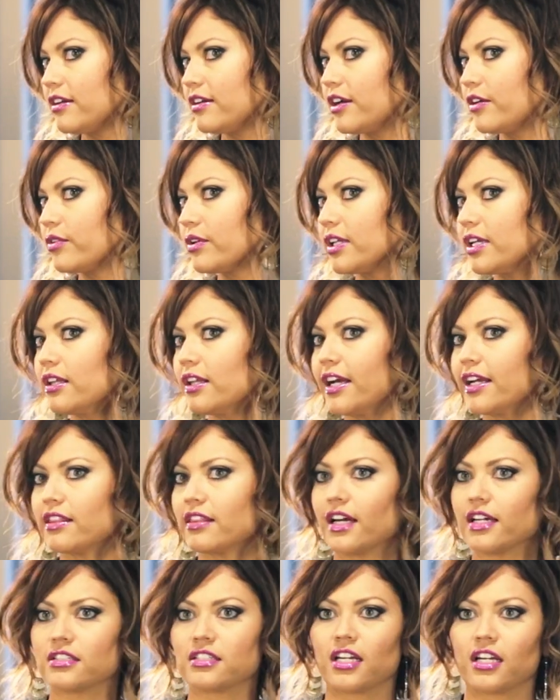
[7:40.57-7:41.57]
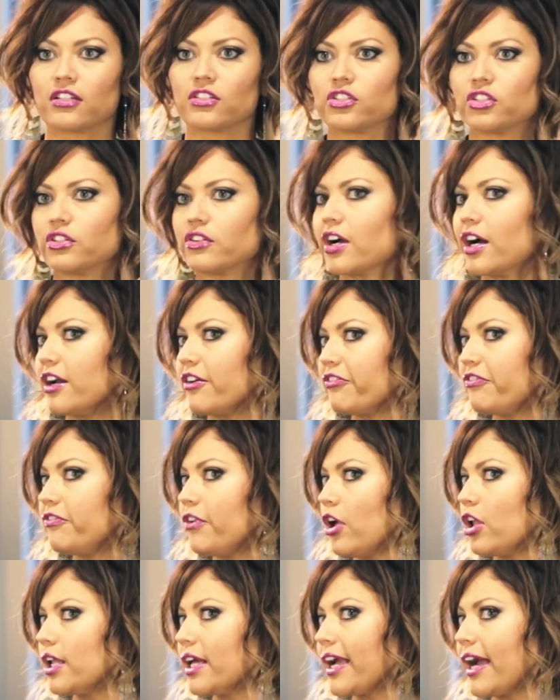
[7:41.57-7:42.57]
I really like that texture kind of
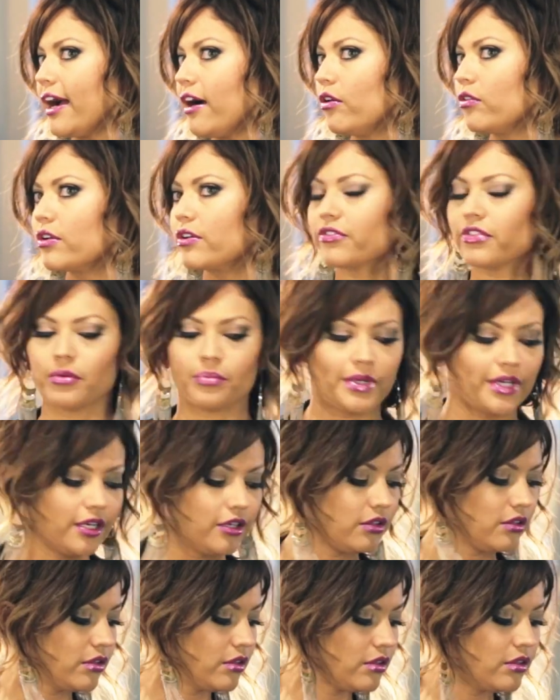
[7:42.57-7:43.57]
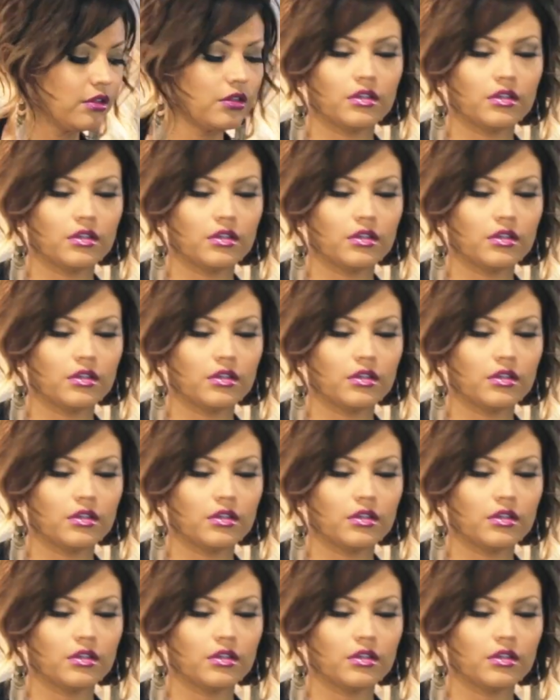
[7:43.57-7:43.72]
falling out of the bun.